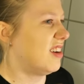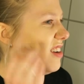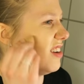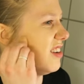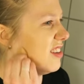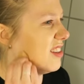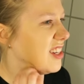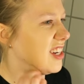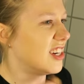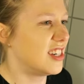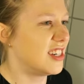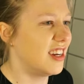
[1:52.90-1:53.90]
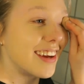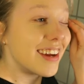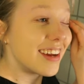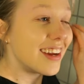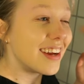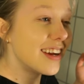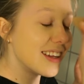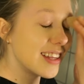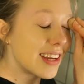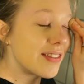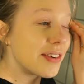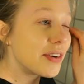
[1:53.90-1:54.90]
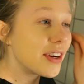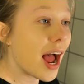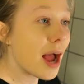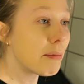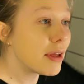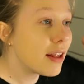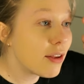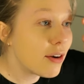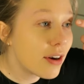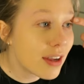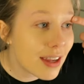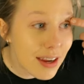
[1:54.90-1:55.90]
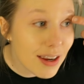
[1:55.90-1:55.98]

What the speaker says: Oh, shit. Damn it, but I mean, look,